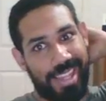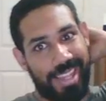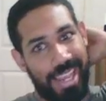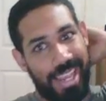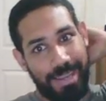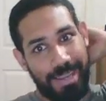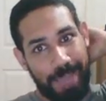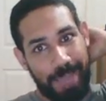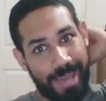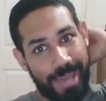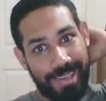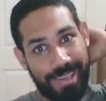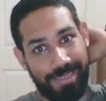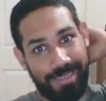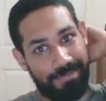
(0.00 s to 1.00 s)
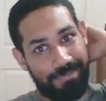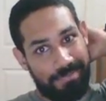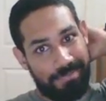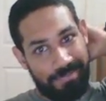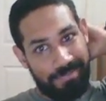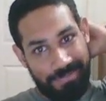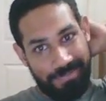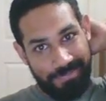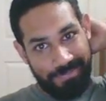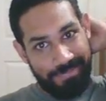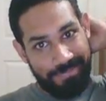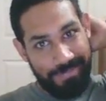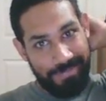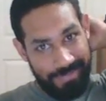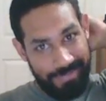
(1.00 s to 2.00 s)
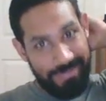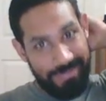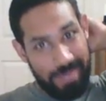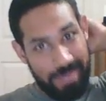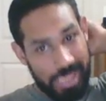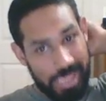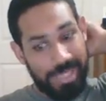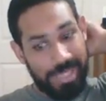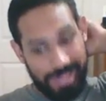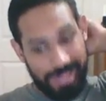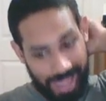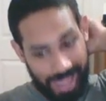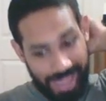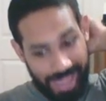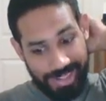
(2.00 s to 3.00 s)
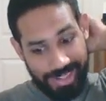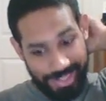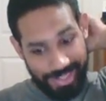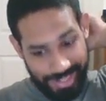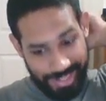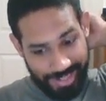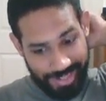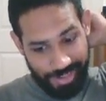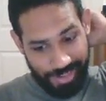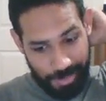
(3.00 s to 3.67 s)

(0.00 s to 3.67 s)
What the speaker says: anybody, which is actually a cool